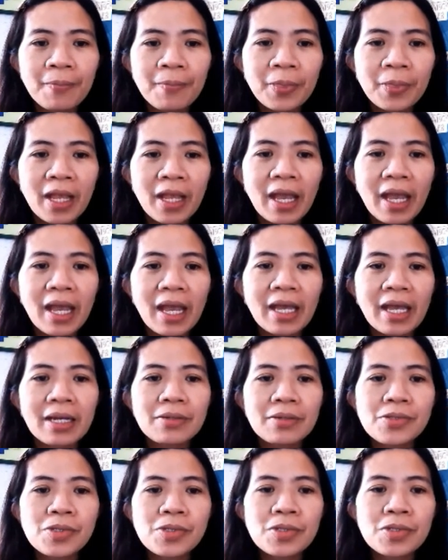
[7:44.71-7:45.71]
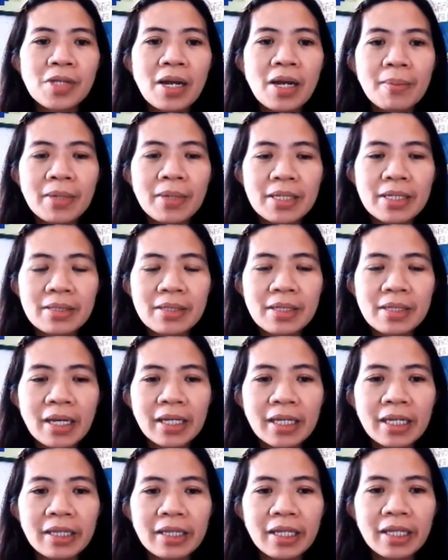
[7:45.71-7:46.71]
and whose sum is
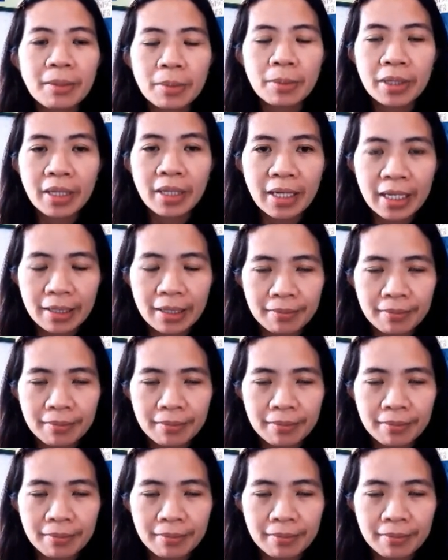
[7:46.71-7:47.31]
negative 3?